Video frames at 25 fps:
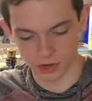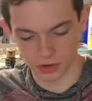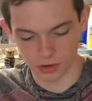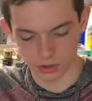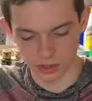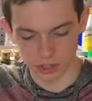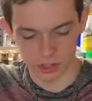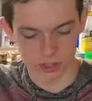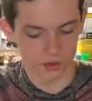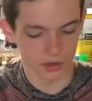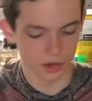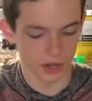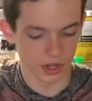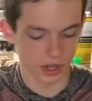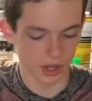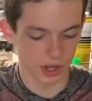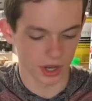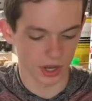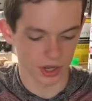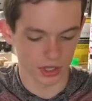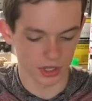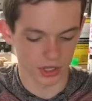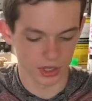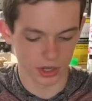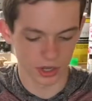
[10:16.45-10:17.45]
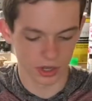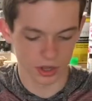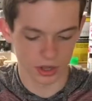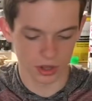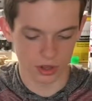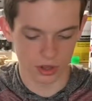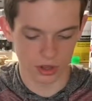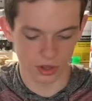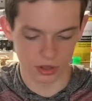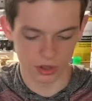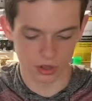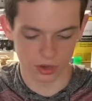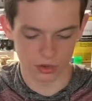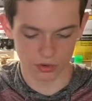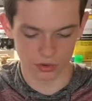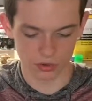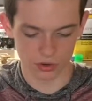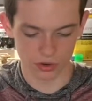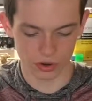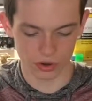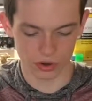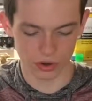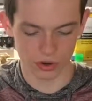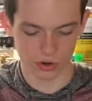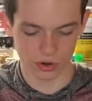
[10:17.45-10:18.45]
I was just running you guys
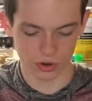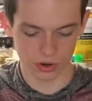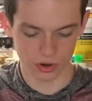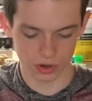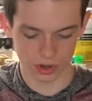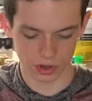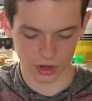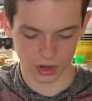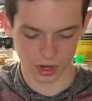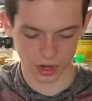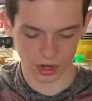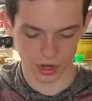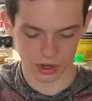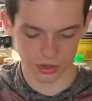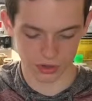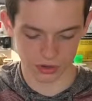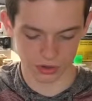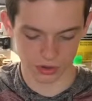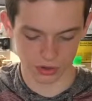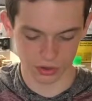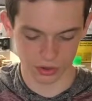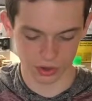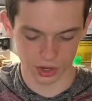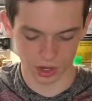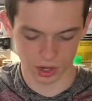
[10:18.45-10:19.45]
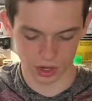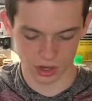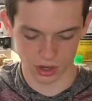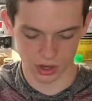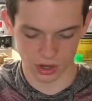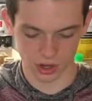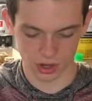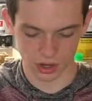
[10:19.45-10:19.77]
through the cards real quick,